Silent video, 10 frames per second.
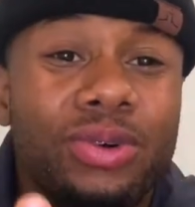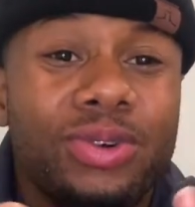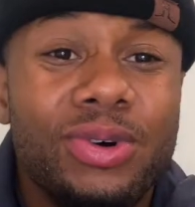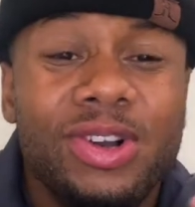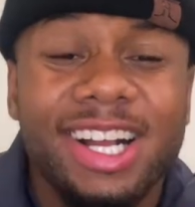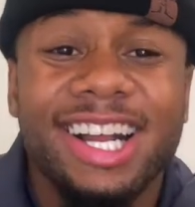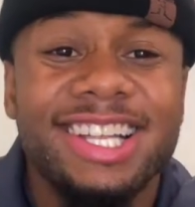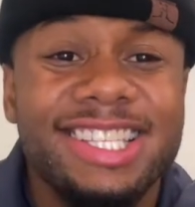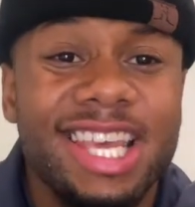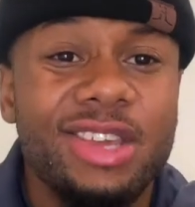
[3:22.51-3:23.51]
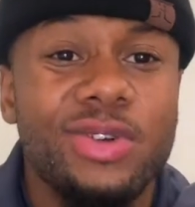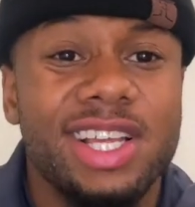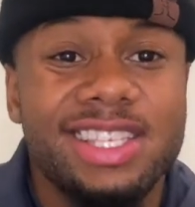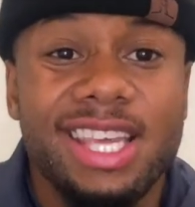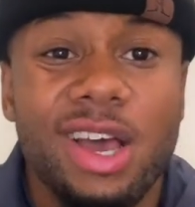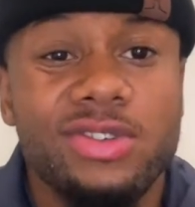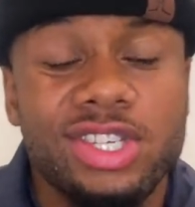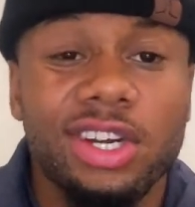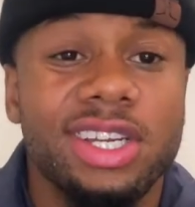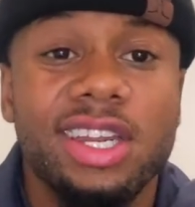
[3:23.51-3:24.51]
will continue to tell
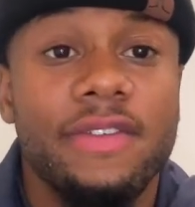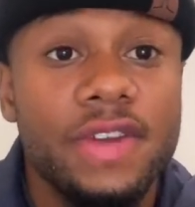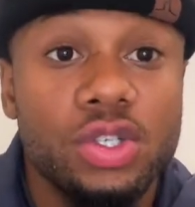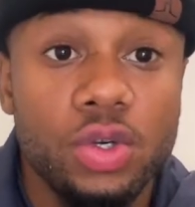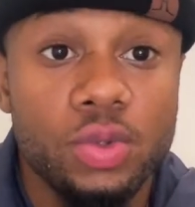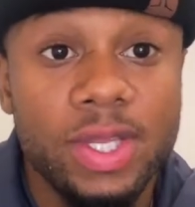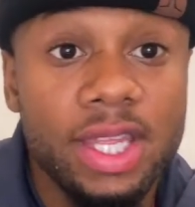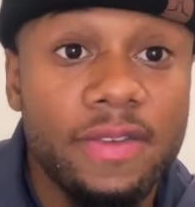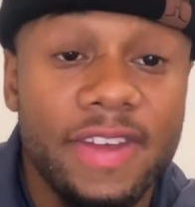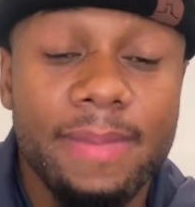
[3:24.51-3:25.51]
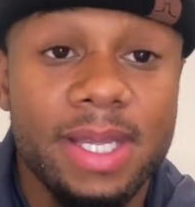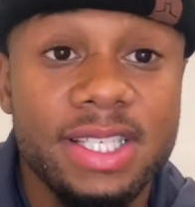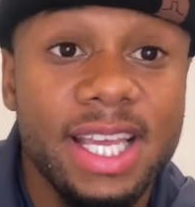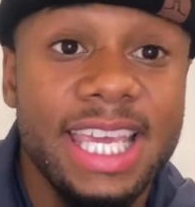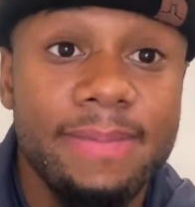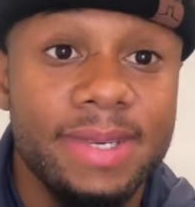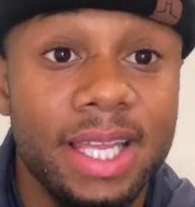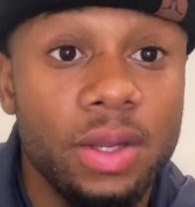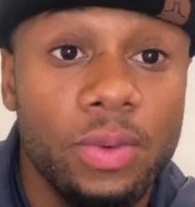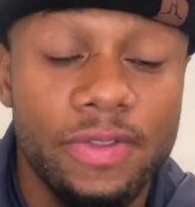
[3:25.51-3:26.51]
certain individuals within the family to keep
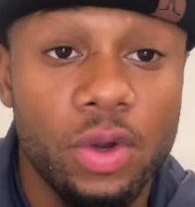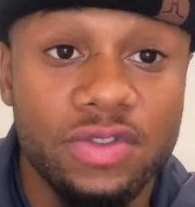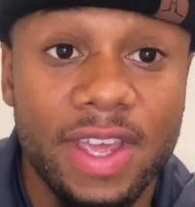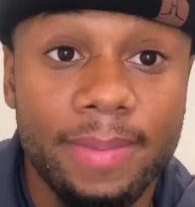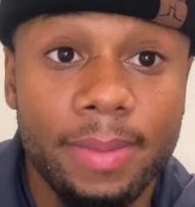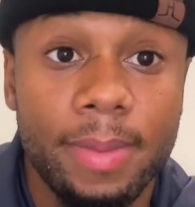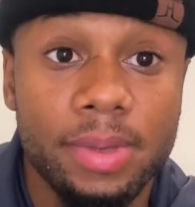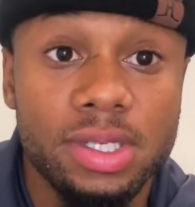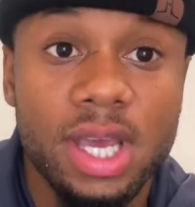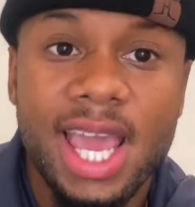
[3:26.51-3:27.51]
dealing with those family members,